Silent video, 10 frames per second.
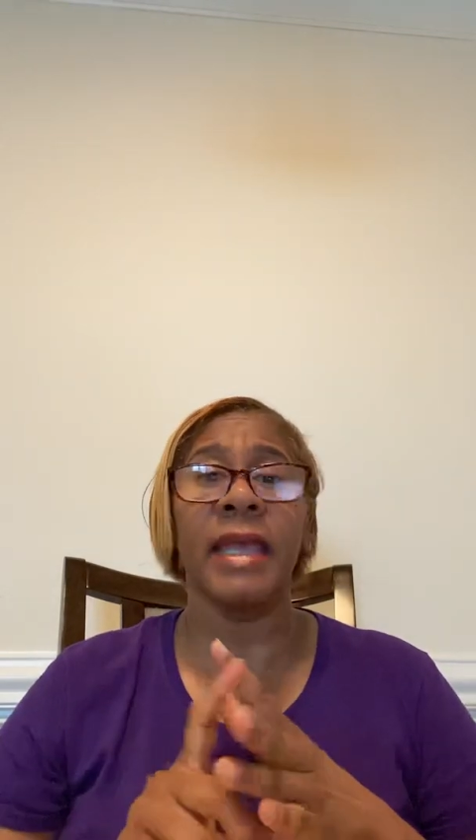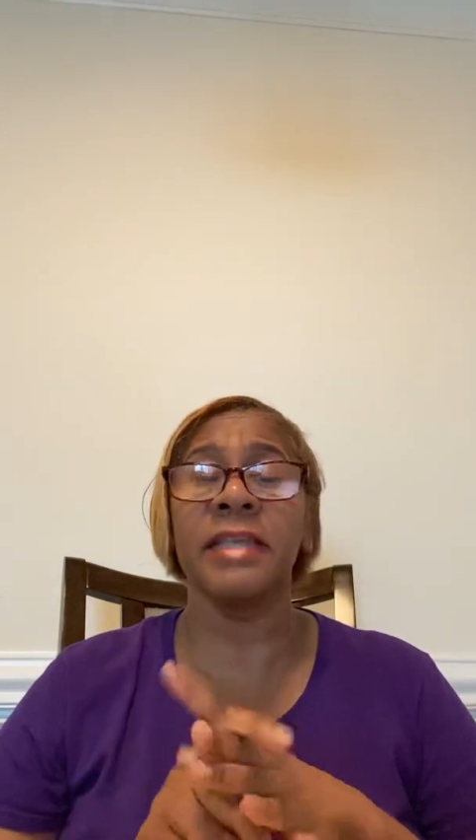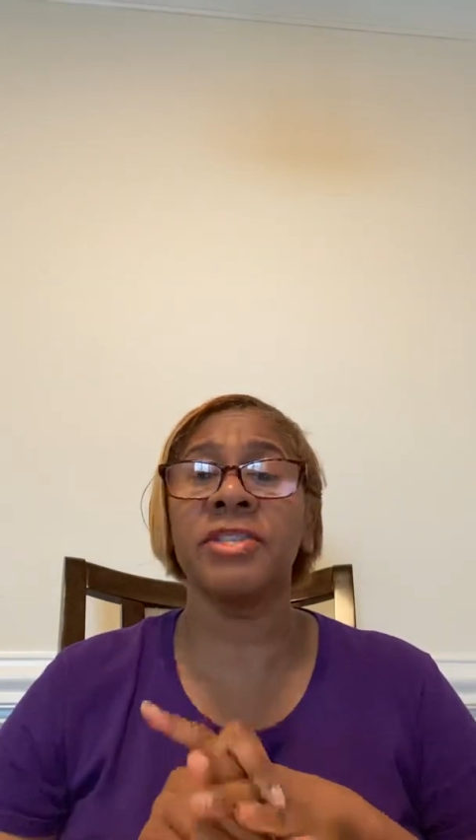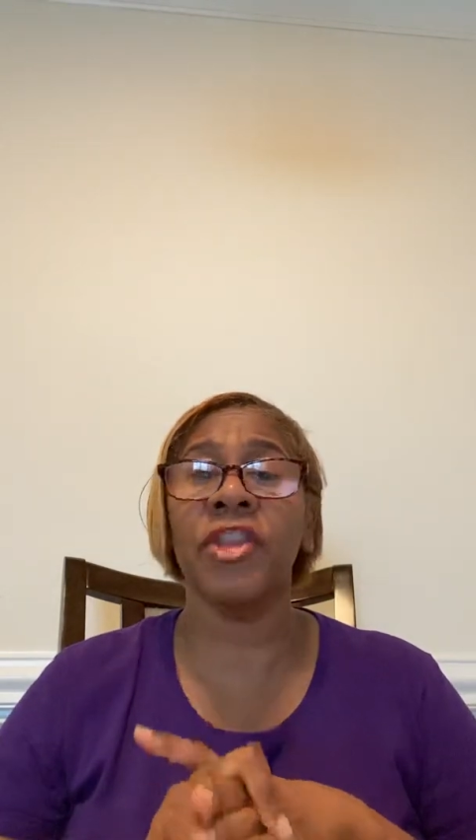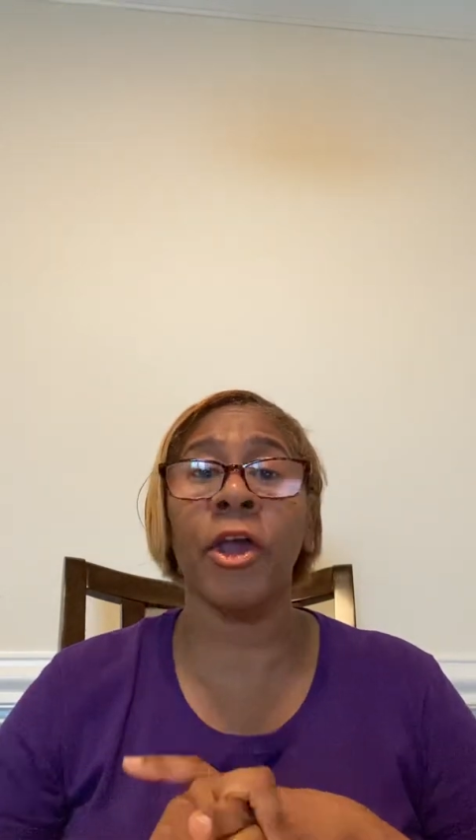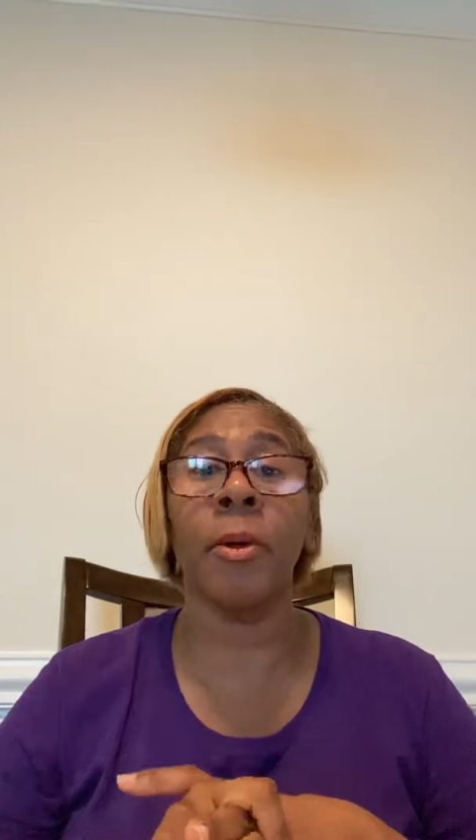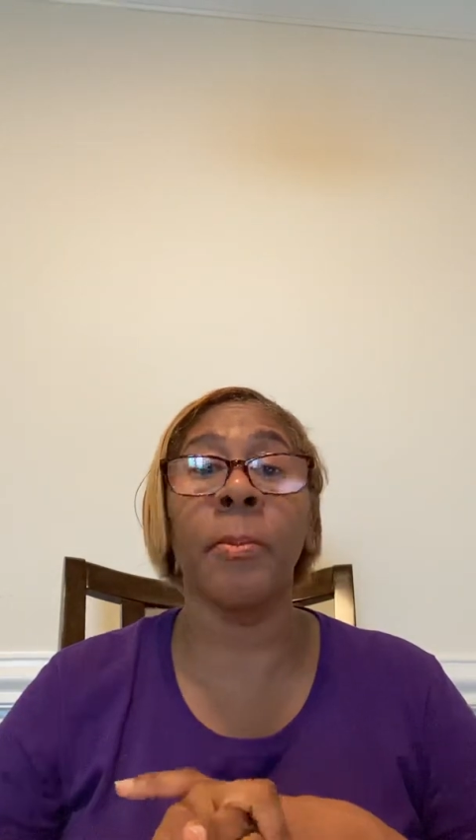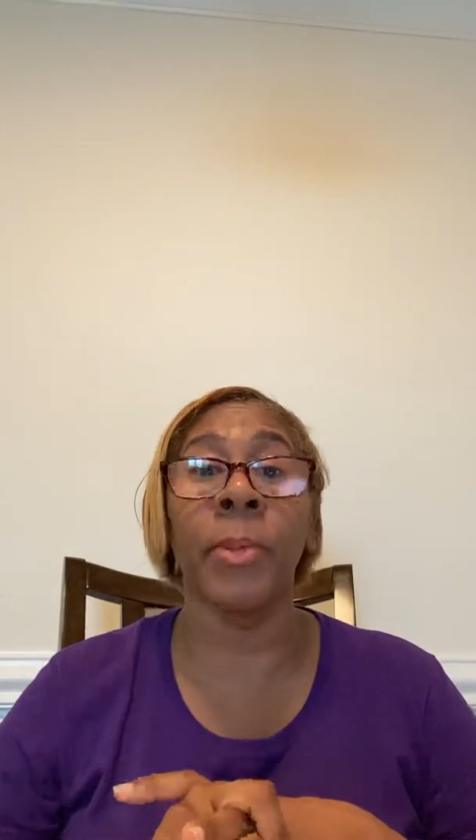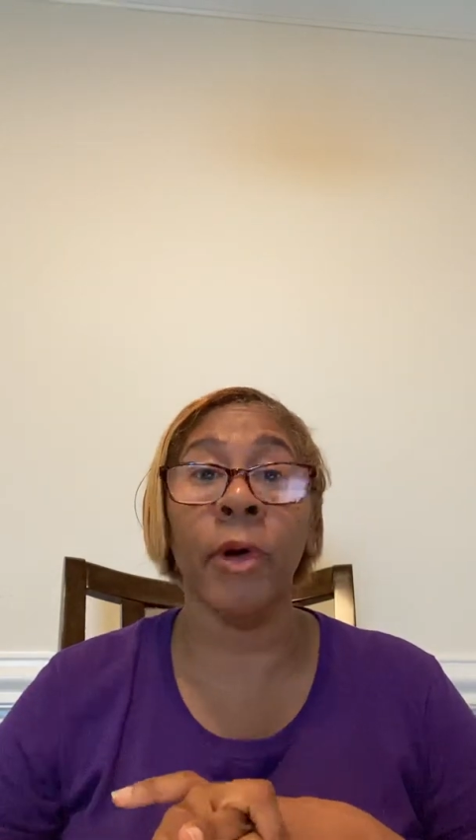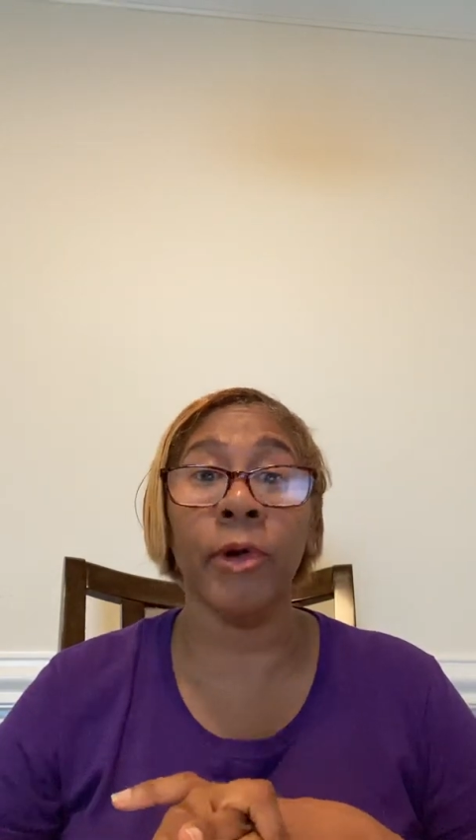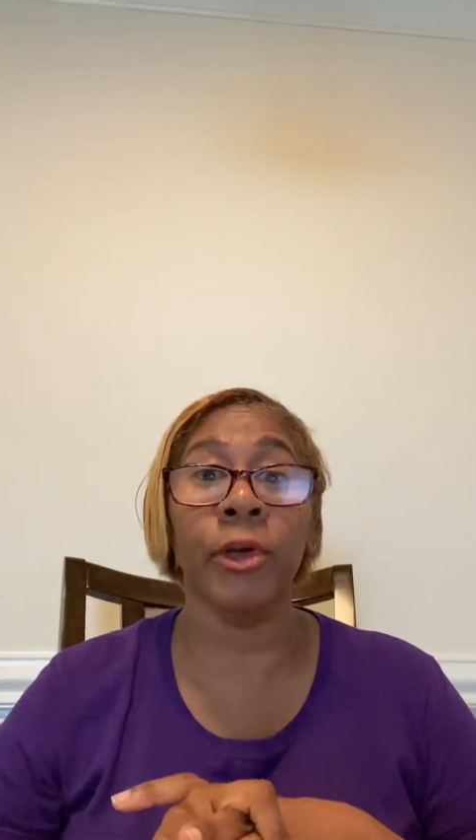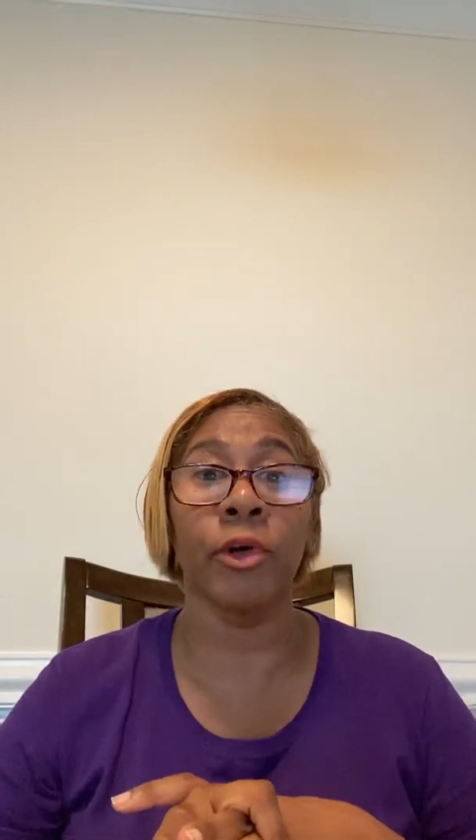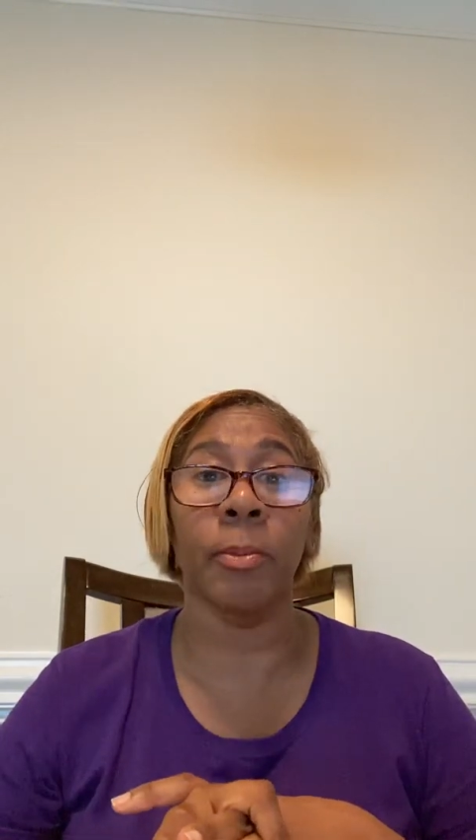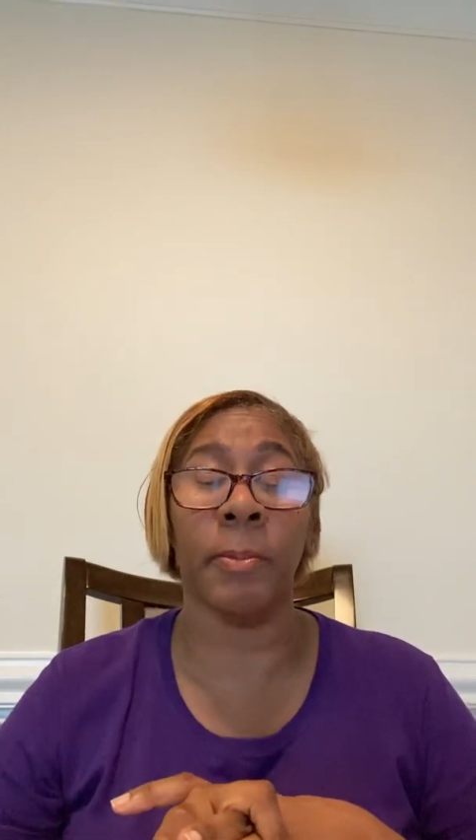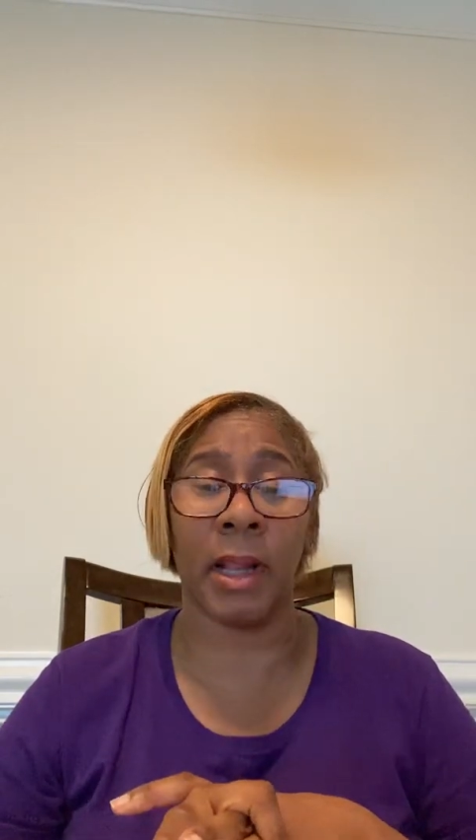Is there a
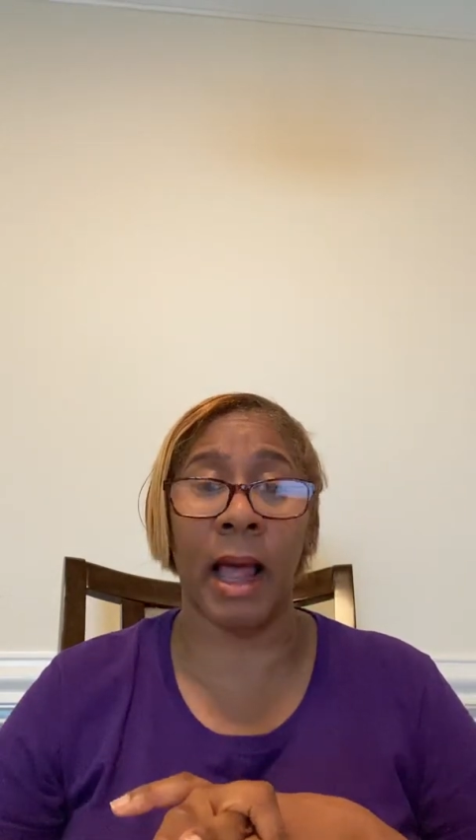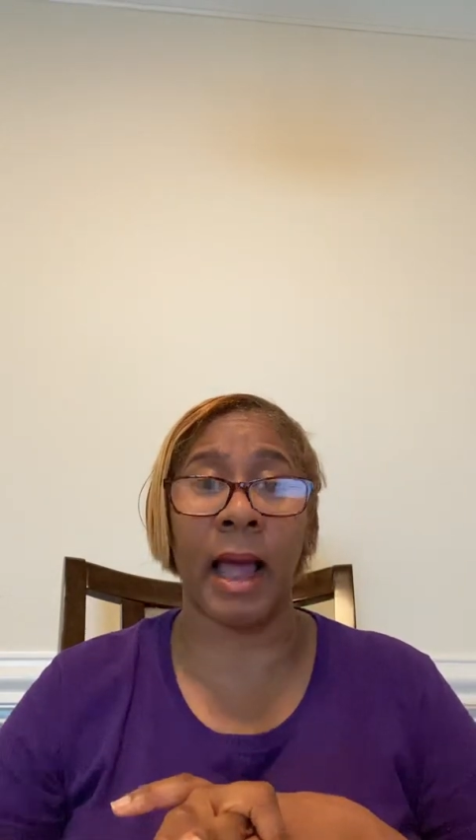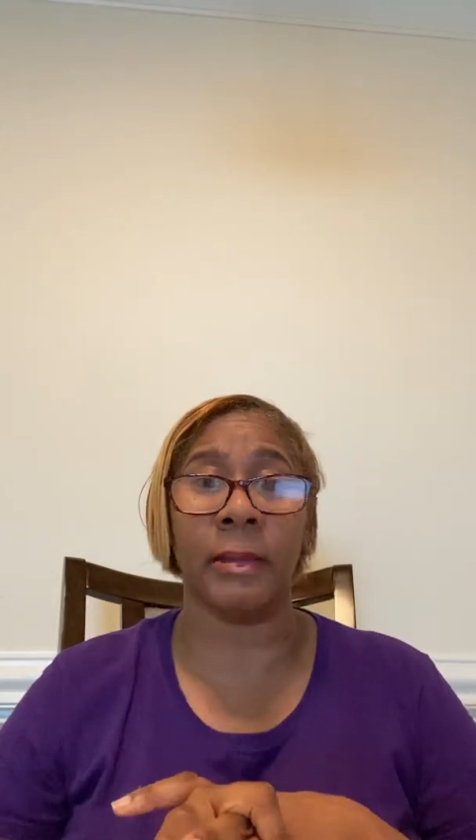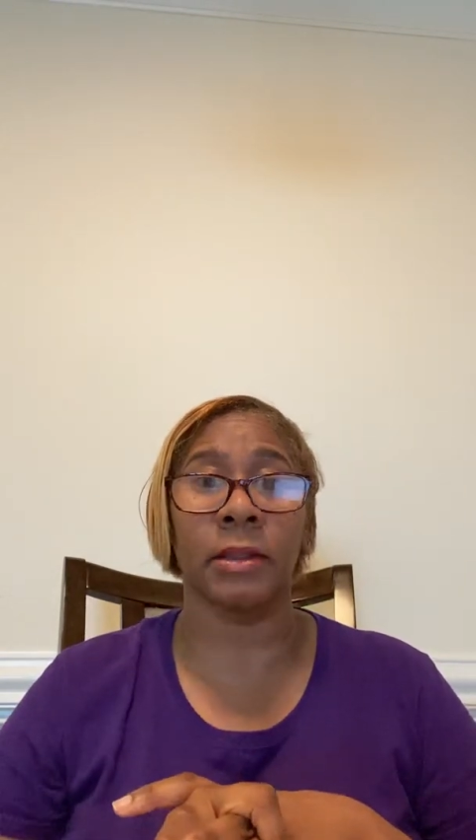burial plot?